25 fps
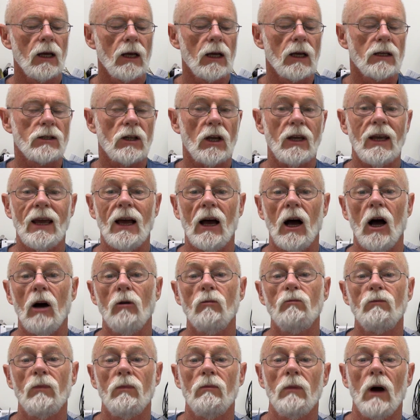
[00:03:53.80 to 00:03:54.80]
So yeah,
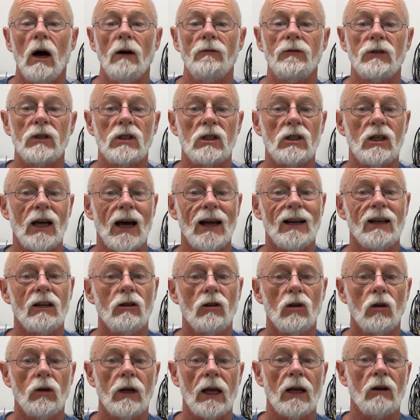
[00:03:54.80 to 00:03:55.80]
I've
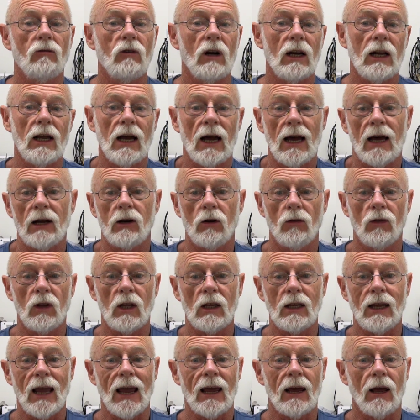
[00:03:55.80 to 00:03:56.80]
started looking really hard on
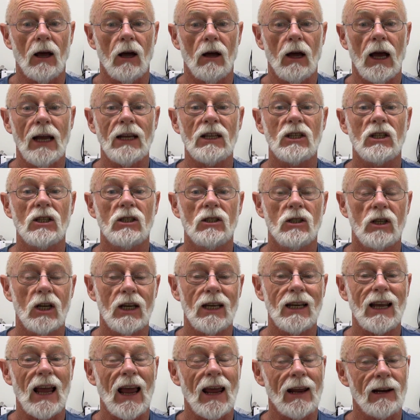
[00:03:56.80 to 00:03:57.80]
the
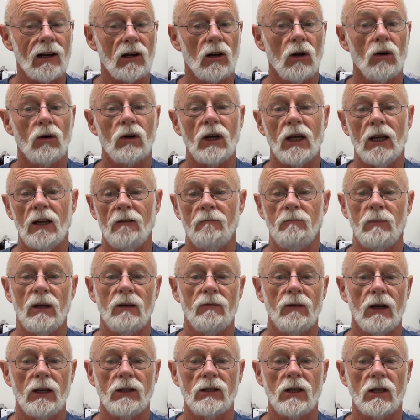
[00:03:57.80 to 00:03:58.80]
HD analog
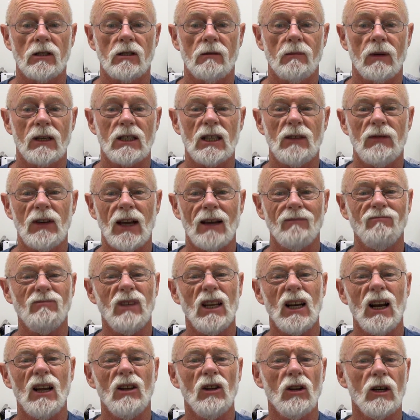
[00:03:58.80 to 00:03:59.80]
FPV system because I
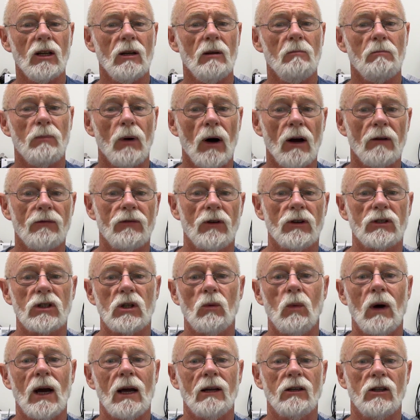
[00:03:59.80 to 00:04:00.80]
figure, look at the Bifrost, the
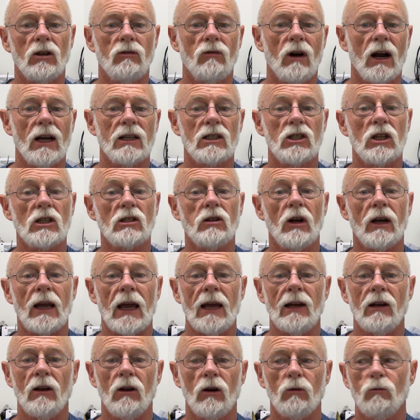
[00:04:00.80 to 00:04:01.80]
way it degrades, just like
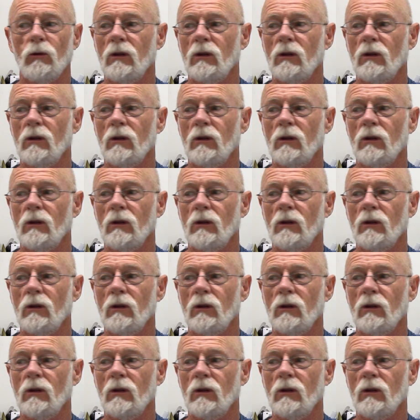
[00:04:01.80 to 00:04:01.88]
analog.